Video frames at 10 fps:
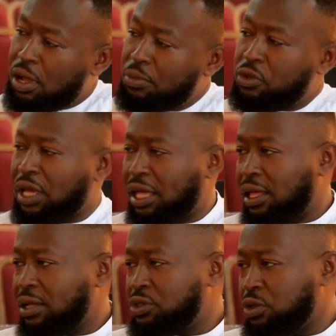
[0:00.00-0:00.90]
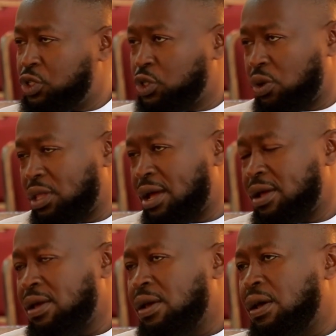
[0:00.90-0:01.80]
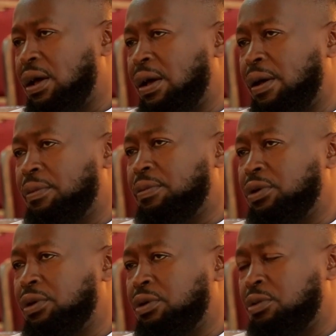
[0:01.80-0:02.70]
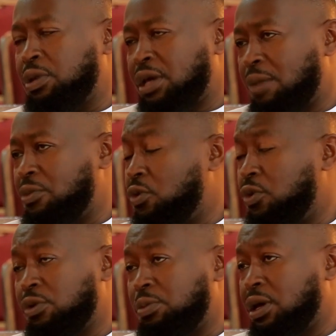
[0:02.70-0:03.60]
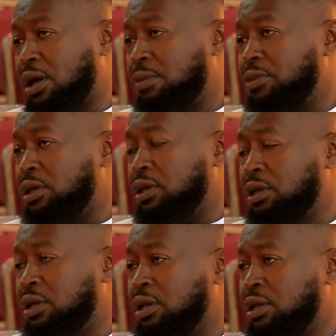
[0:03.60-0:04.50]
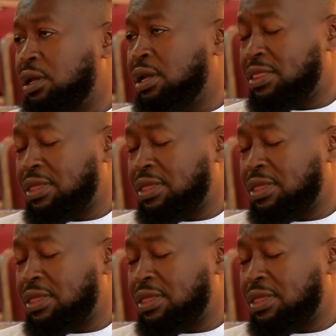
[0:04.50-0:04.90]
come together to ensure that you become who you become, and I